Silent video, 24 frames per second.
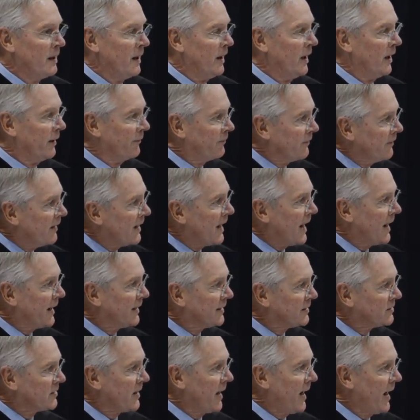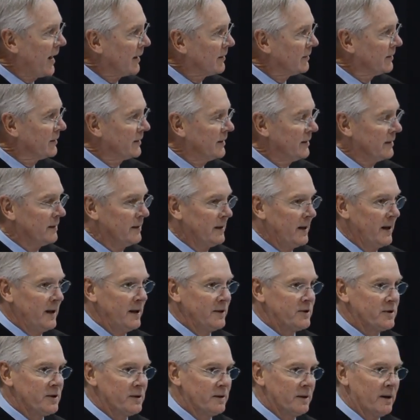And if not exactly in
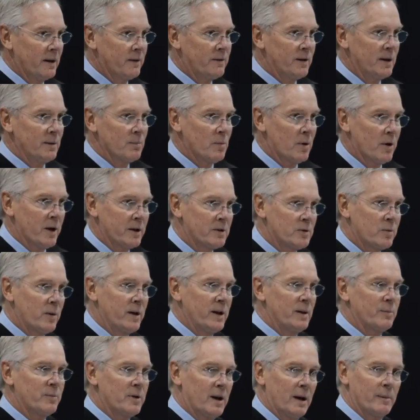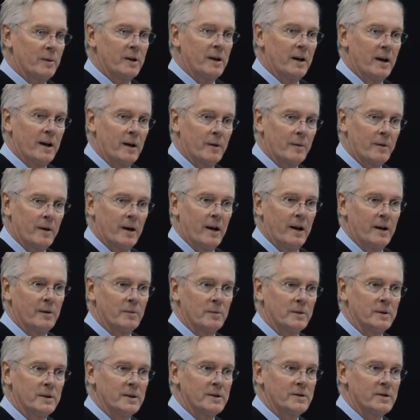nature, I think Mark Twain probably had it
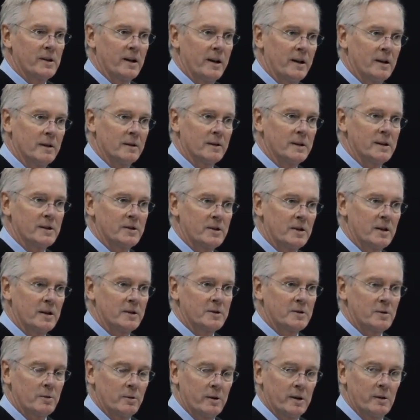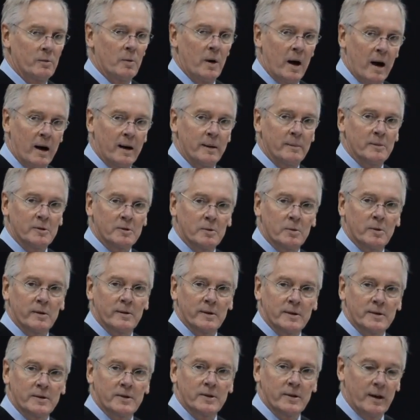right when he said at least history rhymes
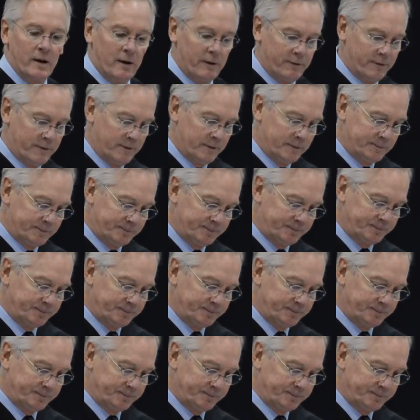with itself.